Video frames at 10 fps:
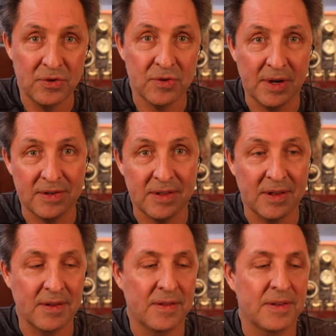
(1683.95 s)
nutrients
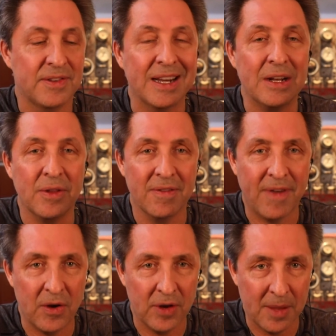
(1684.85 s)
the the signaling
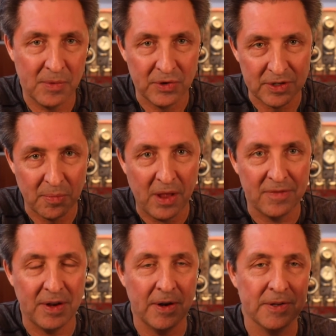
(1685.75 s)
phytochemicals the
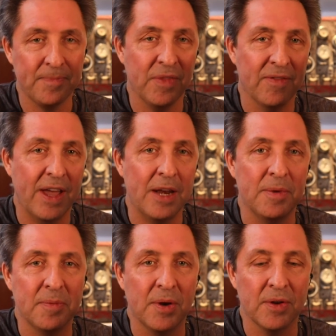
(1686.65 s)
polyphenols the
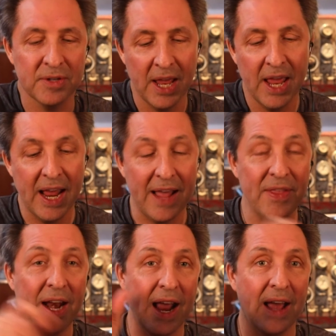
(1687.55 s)
vitamins minerals
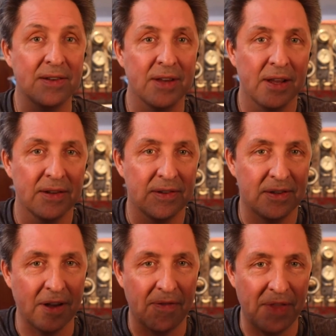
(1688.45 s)
and then it has
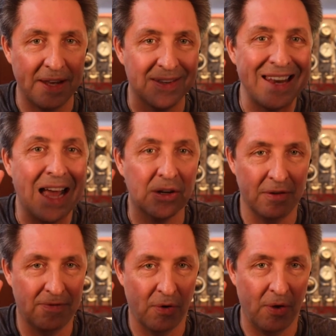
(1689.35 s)
stuff that's not
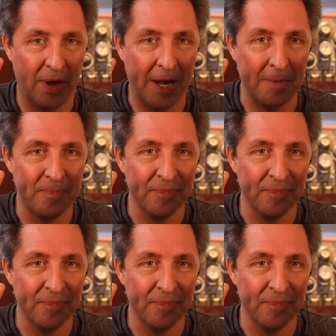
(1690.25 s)
good for you in it